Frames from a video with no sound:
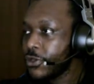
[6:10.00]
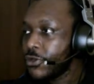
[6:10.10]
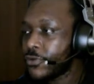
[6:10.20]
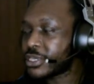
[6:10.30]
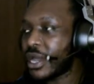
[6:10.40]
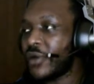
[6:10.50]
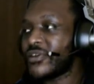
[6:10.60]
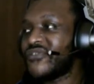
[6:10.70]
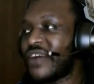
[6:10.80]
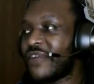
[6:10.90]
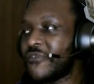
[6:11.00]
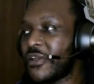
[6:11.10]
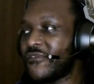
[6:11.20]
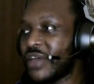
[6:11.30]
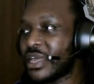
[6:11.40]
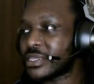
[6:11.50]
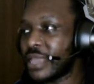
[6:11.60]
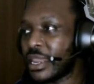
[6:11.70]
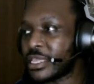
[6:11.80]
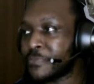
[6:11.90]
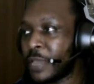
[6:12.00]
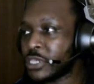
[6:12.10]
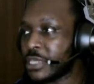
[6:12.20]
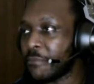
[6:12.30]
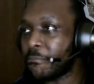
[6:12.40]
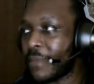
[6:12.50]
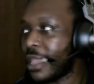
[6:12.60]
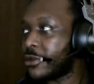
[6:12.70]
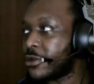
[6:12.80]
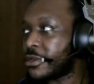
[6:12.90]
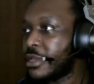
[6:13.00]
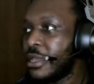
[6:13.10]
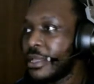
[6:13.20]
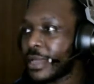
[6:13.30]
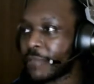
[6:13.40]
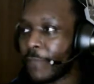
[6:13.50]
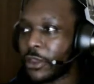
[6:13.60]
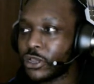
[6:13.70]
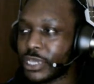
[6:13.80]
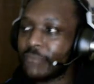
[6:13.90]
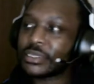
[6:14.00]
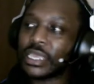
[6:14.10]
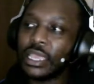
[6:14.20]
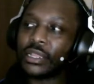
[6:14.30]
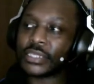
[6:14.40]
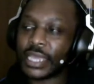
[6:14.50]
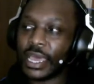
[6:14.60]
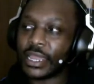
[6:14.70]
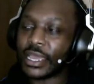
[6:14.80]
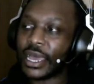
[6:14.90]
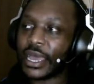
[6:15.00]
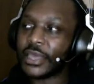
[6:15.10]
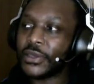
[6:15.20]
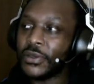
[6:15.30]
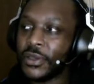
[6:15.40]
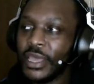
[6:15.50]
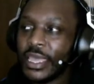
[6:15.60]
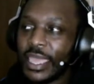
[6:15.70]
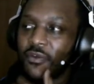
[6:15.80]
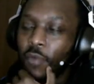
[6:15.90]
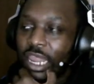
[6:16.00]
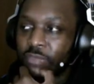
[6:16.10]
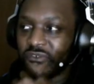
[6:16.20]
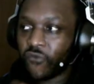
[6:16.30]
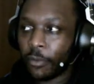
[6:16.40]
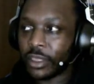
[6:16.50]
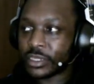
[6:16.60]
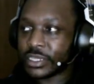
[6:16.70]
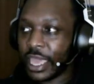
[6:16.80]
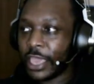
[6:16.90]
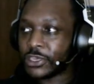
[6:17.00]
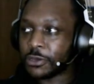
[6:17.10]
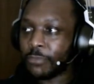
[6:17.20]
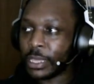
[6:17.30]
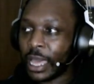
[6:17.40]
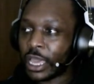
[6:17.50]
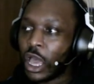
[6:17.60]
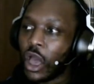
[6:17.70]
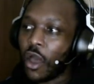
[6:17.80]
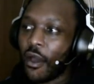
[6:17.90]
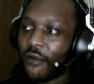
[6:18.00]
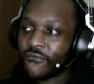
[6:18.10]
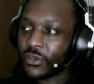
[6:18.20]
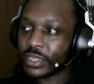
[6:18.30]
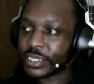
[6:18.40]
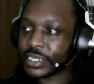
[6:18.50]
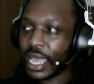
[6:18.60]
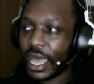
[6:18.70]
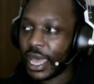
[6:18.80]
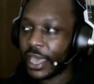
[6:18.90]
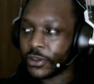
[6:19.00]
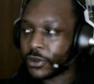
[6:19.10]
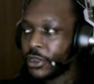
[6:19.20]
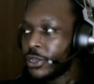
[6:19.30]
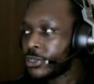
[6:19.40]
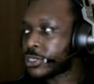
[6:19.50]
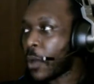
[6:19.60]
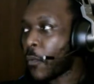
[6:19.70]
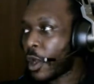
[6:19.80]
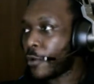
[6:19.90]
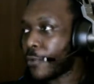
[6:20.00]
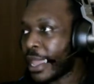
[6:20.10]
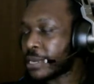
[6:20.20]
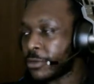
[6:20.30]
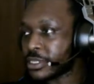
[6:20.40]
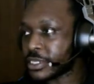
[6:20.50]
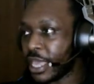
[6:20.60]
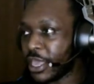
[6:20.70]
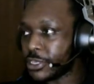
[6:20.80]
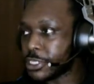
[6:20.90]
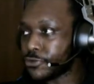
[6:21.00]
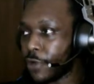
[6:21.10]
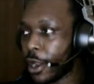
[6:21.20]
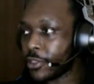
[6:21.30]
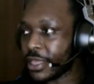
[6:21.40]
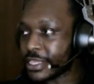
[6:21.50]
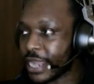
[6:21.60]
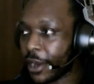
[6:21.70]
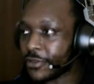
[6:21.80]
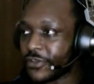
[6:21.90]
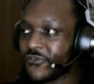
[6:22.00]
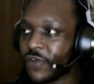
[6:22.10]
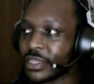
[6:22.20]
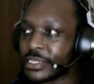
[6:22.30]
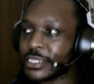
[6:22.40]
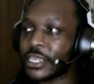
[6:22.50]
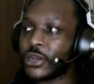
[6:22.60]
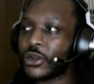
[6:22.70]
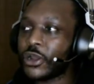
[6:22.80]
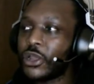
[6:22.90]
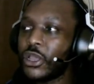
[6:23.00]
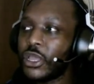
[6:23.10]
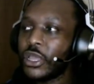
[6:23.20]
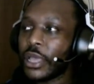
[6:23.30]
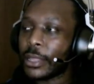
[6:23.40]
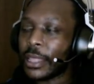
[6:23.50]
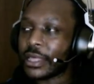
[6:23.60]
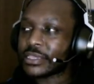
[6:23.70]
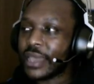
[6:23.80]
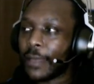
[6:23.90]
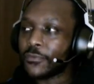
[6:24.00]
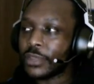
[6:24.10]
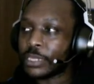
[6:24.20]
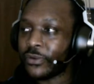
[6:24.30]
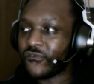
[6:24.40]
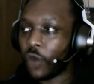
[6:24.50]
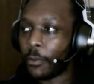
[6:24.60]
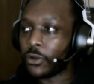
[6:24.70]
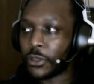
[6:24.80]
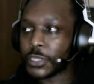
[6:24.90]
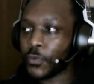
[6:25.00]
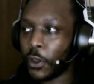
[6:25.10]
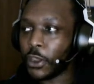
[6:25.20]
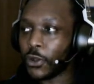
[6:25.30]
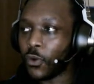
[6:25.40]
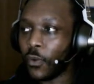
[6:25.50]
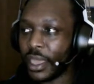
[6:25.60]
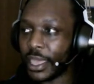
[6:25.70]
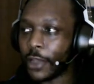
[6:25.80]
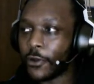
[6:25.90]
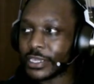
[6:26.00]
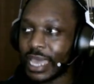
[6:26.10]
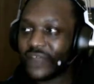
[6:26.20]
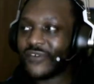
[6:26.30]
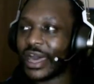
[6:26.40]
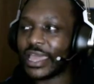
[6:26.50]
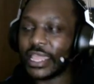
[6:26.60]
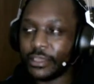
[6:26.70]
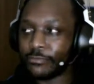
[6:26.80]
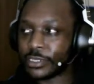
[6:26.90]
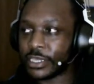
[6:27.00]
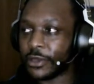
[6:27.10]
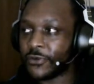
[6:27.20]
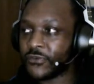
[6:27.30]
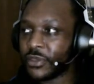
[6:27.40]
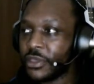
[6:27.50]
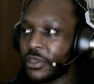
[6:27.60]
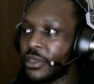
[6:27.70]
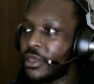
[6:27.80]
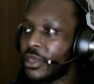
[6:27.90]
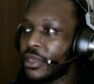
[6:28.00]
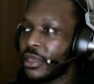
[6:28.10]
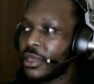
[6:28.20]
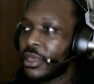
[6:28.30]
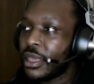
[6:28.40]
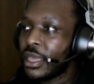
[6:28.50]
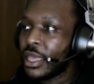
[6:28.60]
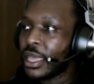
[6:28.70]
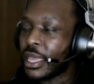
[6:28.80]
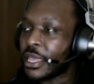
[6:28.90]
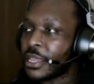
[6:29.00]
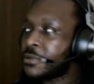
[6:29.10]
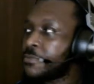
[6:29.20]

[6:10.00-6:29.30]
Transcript: which I always find very fascinating, especially Maynard. Like Maynard James Keenan is the kind of guy who, even when he's performing on stage, he'll be like off to the side or somewhere random on stage. He's rarely entirely front and center. A lot of times when he's performing, or he's wearing a wig, or he's kind of hiding himself. And